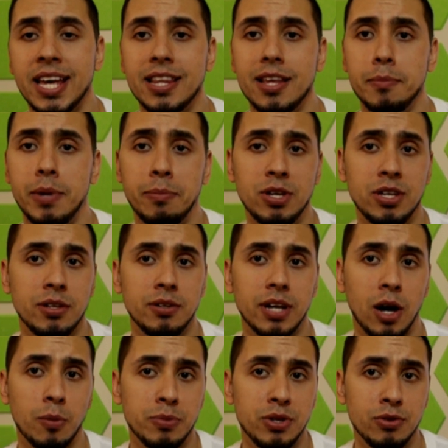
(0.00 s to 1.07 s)
that maybe
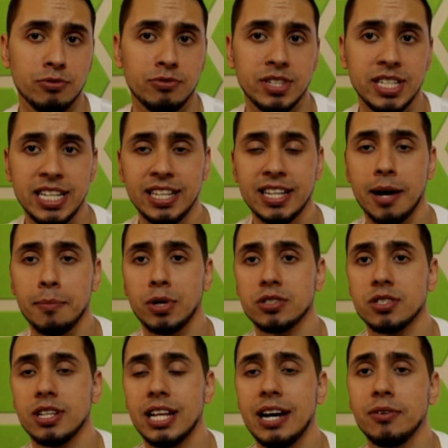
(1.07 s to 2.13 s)
help you fatigue that
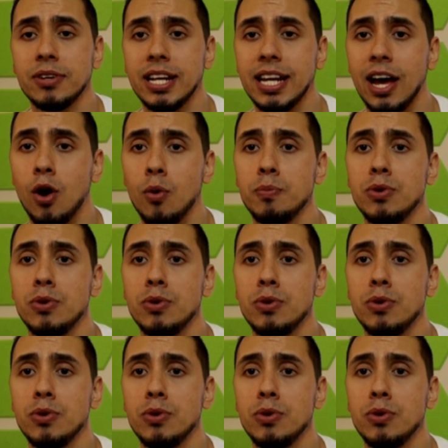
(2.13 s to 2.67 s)
muscle out and help